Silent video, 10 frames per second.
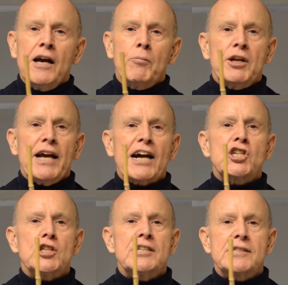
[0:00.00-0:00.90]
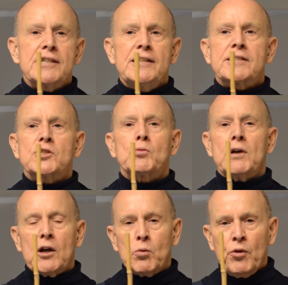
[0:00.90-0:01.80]
but he actually sees as
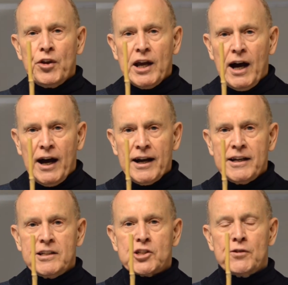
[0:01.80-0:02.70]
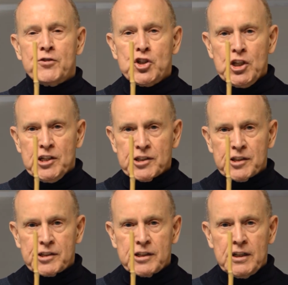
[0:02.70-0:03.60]
well with the eyes of
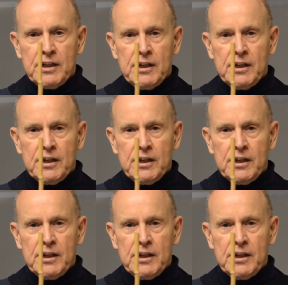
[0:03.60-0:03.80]
Jesus.